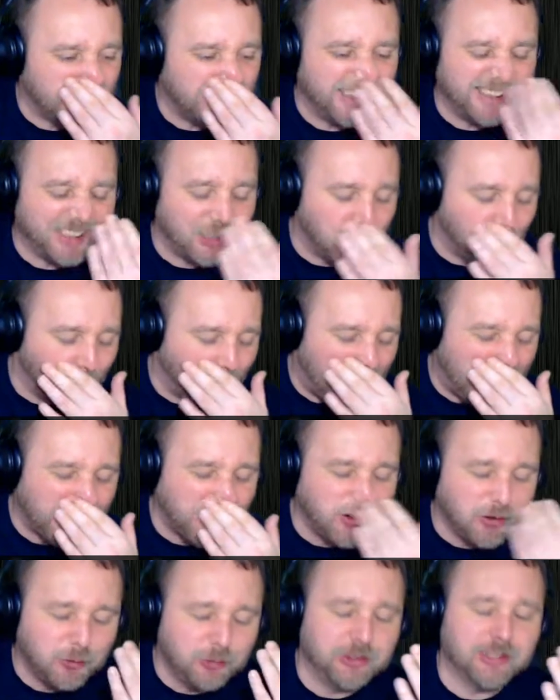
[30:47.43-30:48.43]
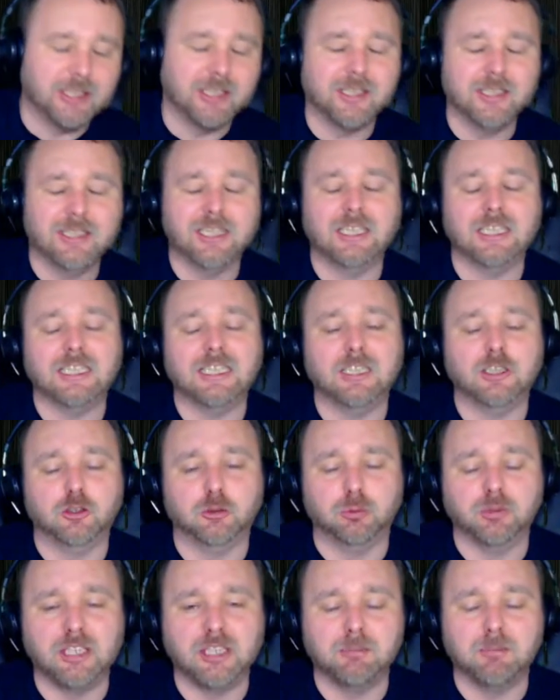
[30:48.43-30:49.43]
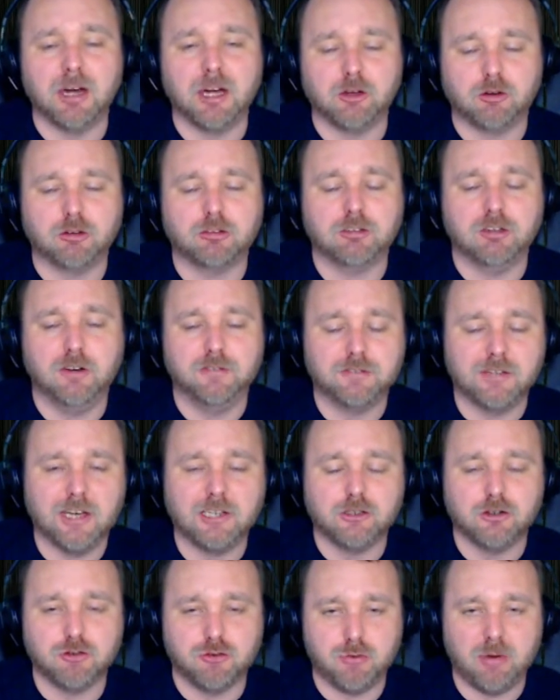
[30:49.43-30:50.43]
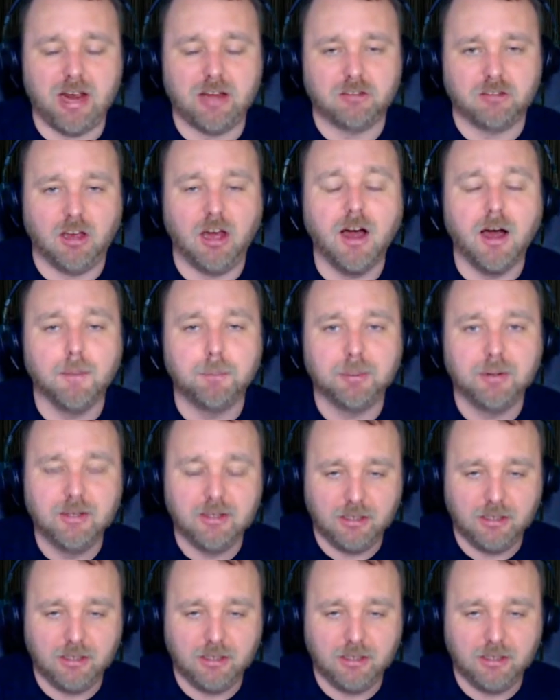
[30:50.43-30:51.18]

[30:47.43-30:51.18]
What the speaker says: you know, I know that at E3 Microsoft tried to dress it up,